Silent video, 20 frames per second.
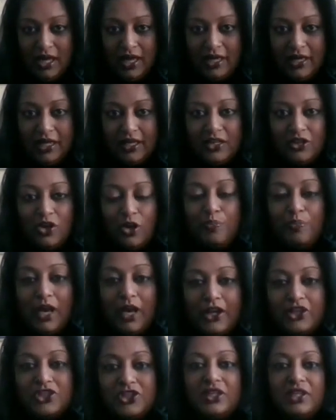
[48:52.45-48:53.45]
Now, the
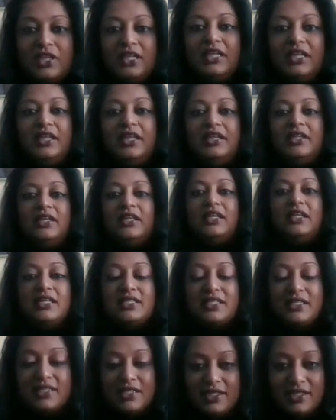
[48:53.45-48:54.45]
compassionate leader
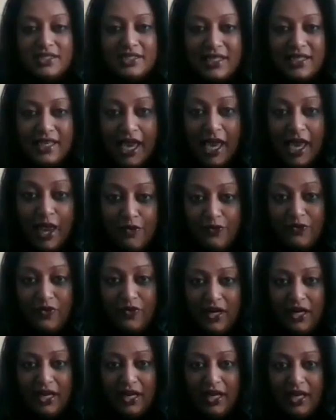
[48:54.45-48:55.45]
listens
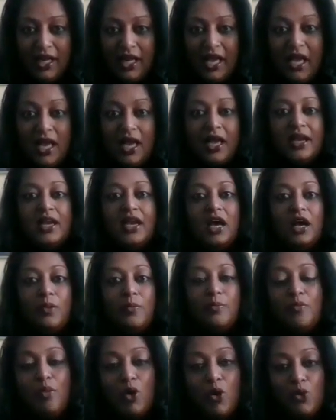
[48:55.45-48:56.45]
carefully. Now,
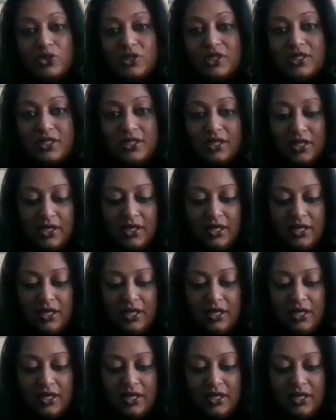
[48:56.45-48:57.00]
most